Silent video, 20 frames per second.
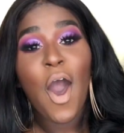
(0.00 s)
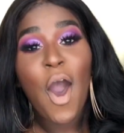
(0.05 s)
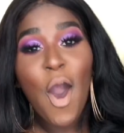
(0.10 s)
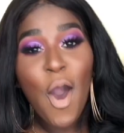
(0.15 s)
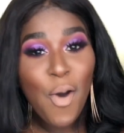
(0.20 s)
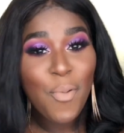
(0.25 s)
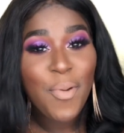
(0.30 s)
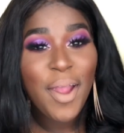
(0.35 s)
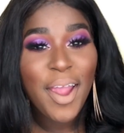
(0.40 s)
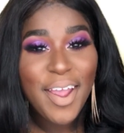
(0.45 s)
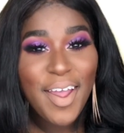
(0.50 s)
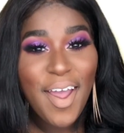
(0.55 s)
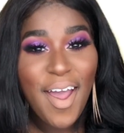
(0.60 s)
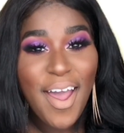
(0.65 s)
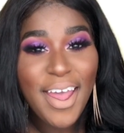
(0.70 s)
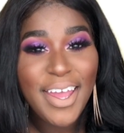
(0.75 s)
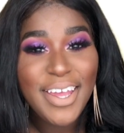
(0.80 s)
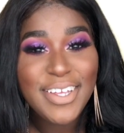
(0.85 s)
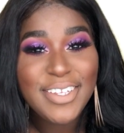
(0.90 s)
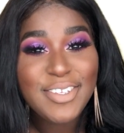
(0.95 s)
All right,
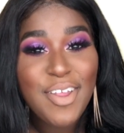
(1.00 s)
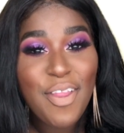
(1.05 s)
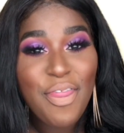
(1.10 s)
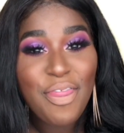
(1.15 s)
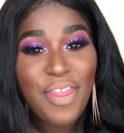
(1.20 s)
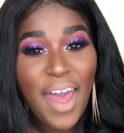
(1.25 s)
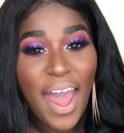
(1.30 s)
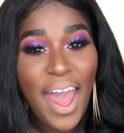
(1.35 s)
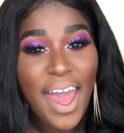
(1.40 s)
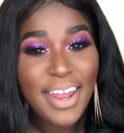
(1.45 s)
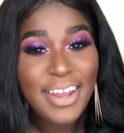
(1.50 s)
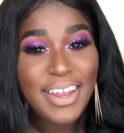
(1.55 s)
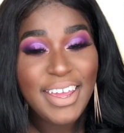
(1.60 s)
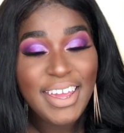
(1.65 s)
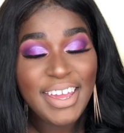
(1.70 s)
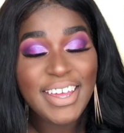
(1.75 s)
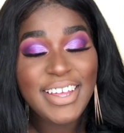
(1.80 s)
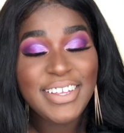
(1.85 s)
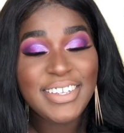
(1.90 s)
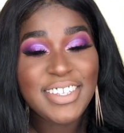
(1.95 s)
guys, that
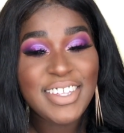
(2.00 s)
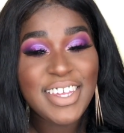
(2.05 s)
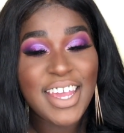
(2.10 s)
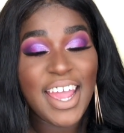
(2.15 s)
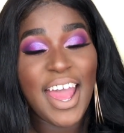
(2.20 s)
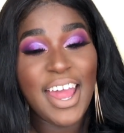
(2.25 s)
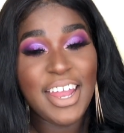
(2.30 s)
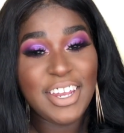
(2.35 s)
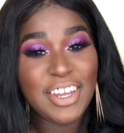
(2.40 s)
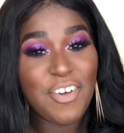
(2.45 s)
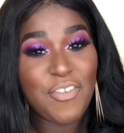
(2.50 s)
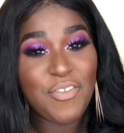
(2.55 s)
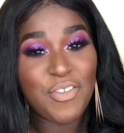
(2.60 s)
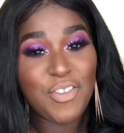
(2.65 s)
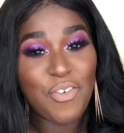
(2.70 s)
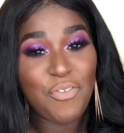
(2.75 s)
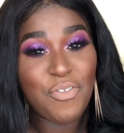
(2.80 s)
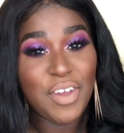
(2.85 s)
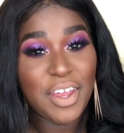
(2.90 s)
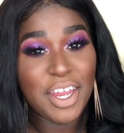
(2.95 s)
is the end of
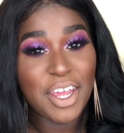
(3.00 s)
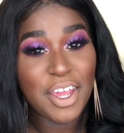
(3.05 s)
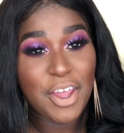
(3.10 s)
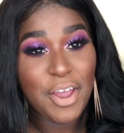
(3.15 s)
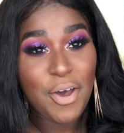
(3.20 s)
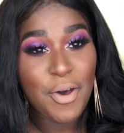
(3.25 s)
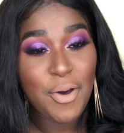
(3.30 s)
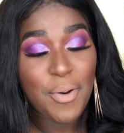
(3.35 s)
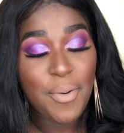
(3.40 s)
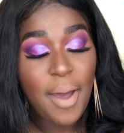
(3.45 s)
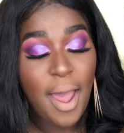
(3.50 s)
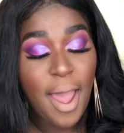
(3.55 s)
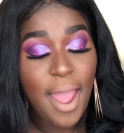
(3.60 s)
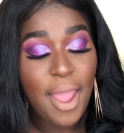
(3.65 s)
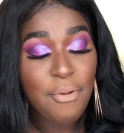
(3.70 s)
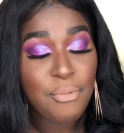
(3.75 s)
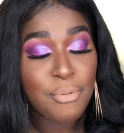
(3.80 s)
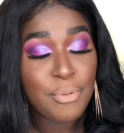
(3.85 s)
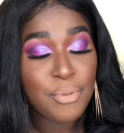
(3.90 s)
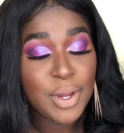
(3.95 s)
the video.
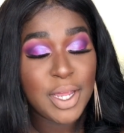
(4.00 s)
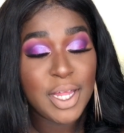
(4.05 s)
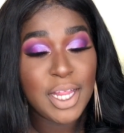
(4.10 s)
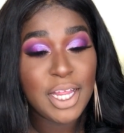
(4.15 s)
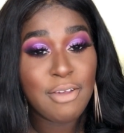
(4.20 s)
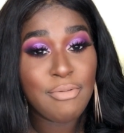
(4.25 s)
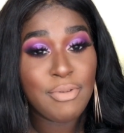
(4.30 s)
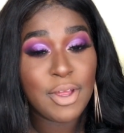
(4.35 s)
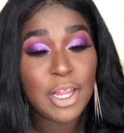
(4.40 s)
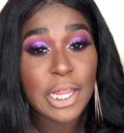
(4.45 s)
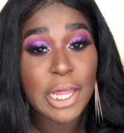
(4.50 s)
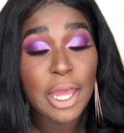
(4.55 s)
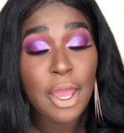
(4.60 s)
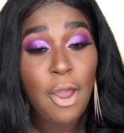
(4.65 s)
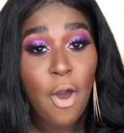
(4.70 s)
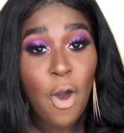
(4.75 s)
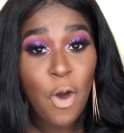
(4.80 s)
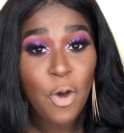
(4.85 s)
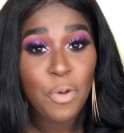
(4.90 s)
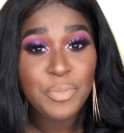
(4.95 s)
I really
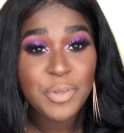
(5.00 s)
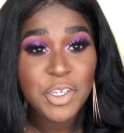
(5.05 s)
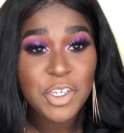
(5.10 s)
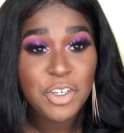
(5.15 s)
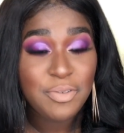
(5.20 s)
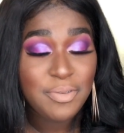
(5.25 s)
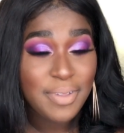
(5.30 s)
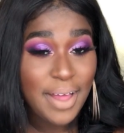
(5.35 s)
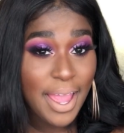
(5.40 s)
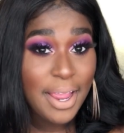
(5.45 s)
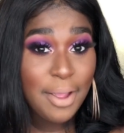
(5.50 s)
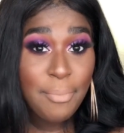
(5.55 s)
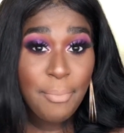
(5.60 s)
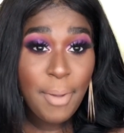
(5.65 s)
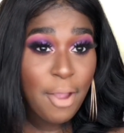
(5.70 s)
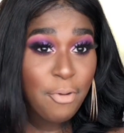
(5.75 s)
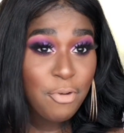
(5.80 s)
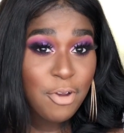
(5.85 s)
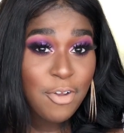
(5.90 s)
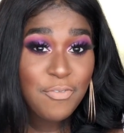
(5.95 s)
hoped you liked
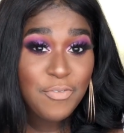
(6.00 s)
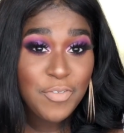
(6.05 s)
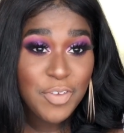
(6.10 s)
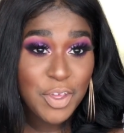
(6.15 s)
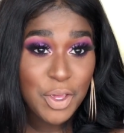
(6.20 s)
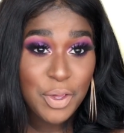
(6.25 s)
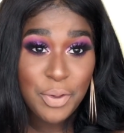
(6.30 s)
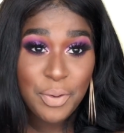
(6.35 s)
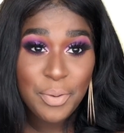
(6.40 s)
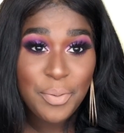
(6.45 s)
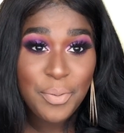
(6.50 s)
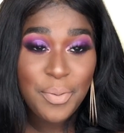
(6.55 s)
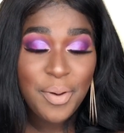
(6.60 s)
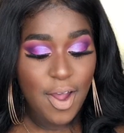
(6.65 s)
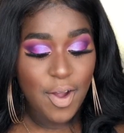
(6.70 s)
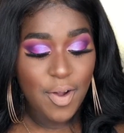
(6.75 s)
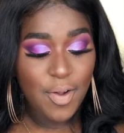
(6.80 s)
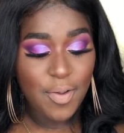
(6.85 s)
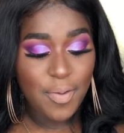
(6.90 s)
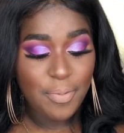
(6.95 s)
my review.
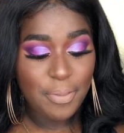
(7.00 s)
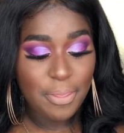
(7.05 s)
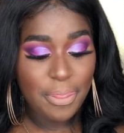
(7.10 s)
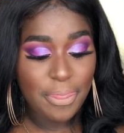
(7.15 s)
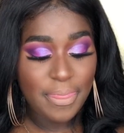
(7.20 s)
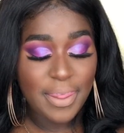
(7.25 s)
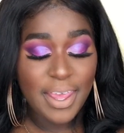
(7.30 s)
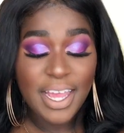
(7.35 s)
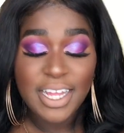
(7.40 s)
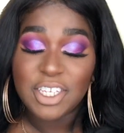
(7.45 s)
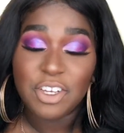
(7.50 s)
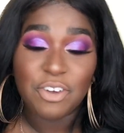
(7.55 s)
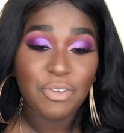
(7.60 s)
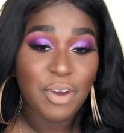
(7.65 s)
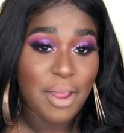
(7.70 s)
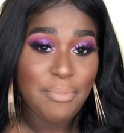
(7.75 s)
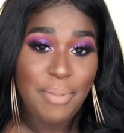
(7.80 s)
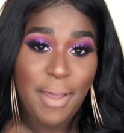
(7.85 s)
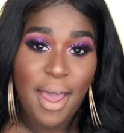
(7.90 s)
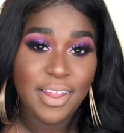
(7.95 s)
It's a
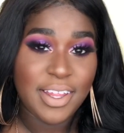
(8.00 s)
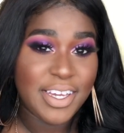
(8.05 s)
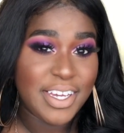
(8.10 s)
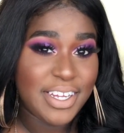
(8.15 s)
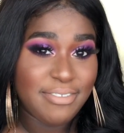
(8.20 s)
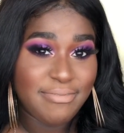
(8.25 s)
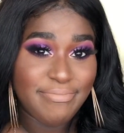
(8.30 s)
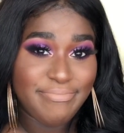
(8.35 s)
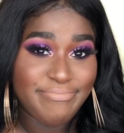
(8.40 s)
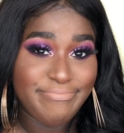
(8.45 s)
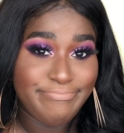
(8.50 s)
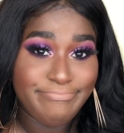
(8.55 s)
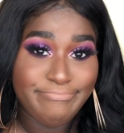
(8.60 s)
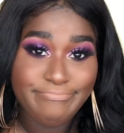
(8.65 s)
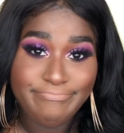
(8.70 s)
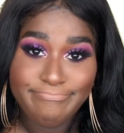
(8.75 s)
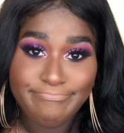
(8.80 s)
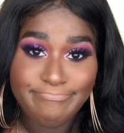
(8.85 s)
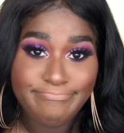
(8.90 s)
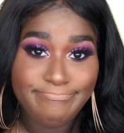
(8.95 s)
great palette.
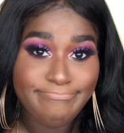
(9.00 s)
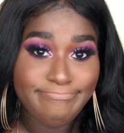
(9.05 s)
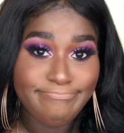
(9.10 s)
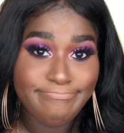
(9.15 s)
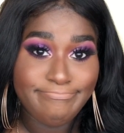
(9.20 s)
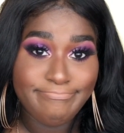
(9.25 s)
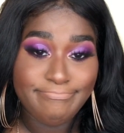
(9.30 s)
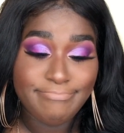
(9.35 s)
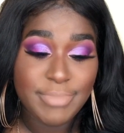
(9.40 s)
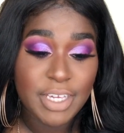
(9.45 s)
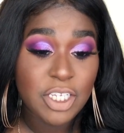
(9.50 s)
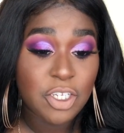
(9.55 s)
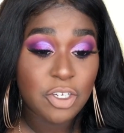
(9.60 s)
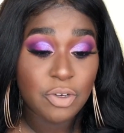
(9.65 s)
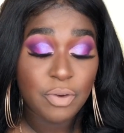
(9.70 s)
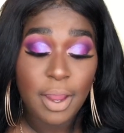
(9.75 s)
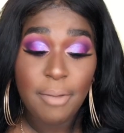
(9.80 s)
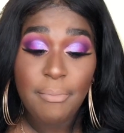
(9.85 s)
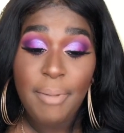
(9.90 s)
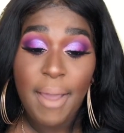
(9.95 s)
It's a
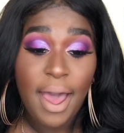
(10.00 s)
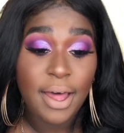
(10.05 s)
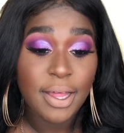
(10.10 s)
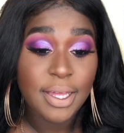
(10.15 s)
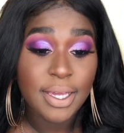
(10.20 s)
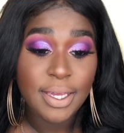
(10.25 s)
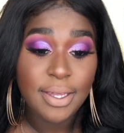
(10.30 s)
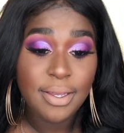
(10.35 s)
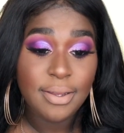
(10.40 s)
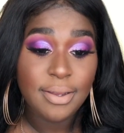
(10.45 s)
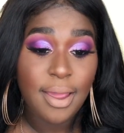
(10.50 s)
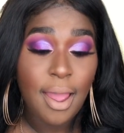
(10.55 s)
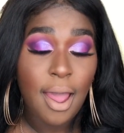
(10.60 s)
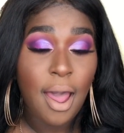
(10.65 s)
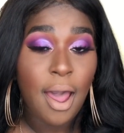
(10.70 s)
great palette.